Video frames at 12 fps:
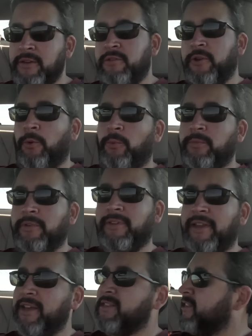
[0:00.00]

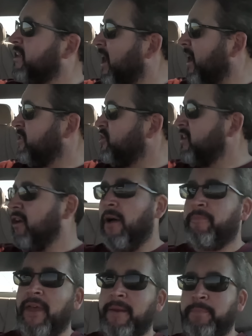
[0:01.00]
Don't. It's catching
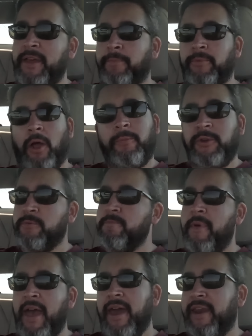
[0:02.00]
up. That BMW,
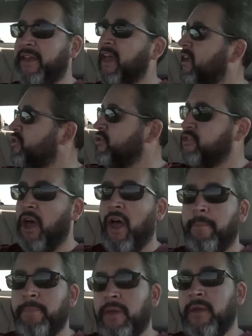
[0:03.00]
man, it catches up.